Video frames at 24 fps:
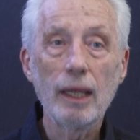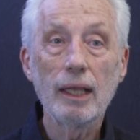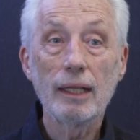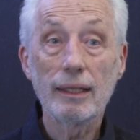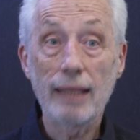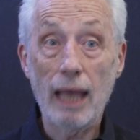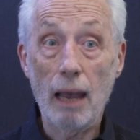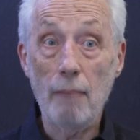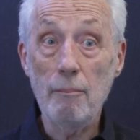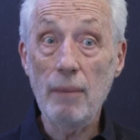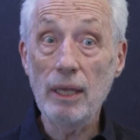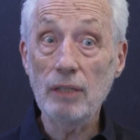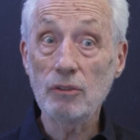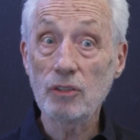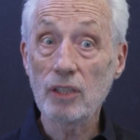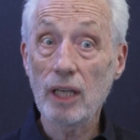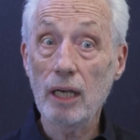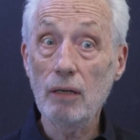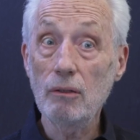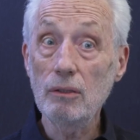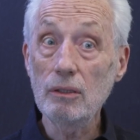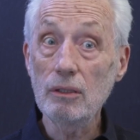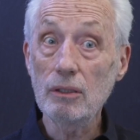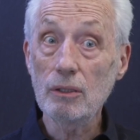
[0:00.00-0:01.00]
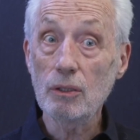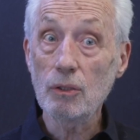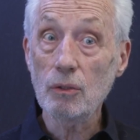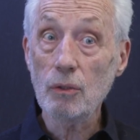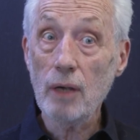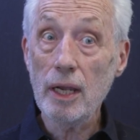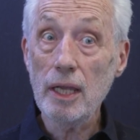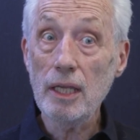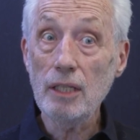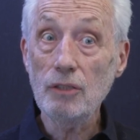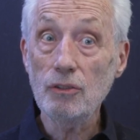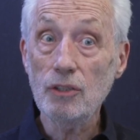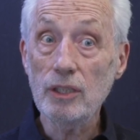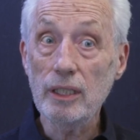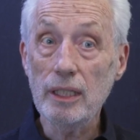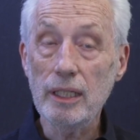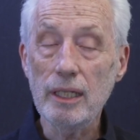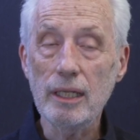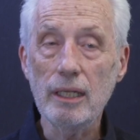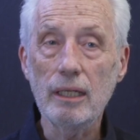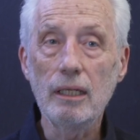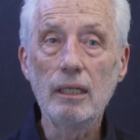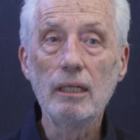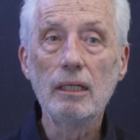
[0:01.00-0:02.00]
That may sound
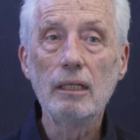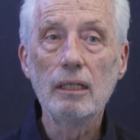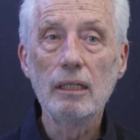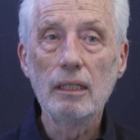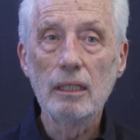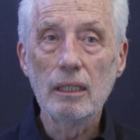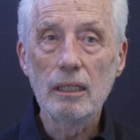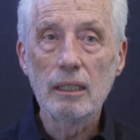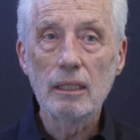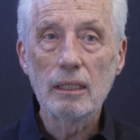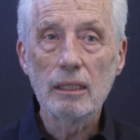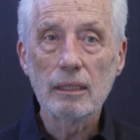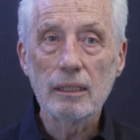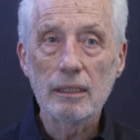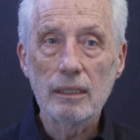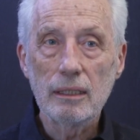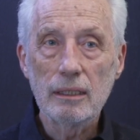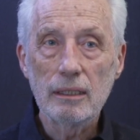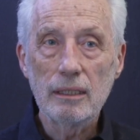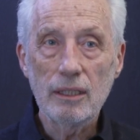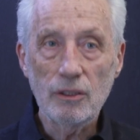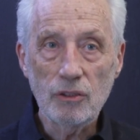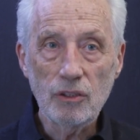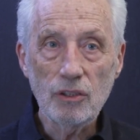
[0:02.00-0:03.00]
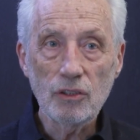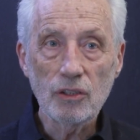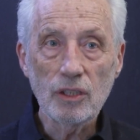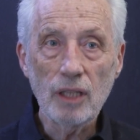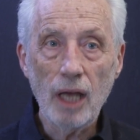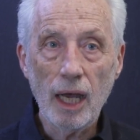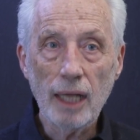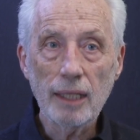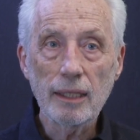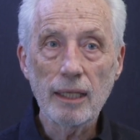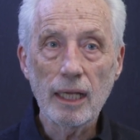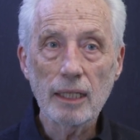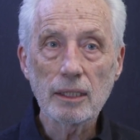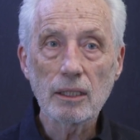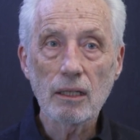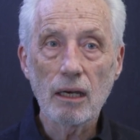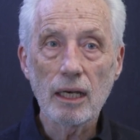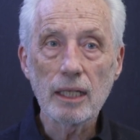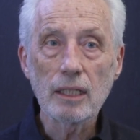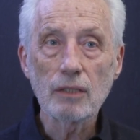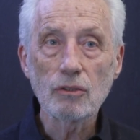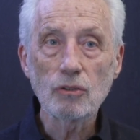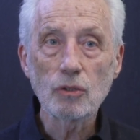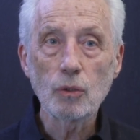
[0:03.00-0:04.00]
crazy. This is not that
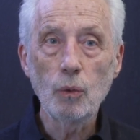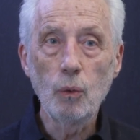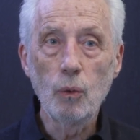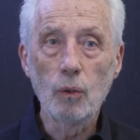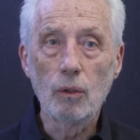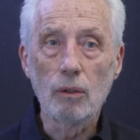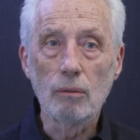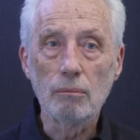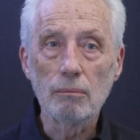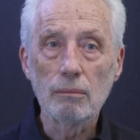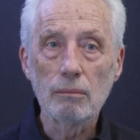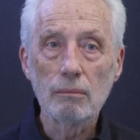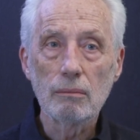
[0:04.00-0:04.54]
kind of school.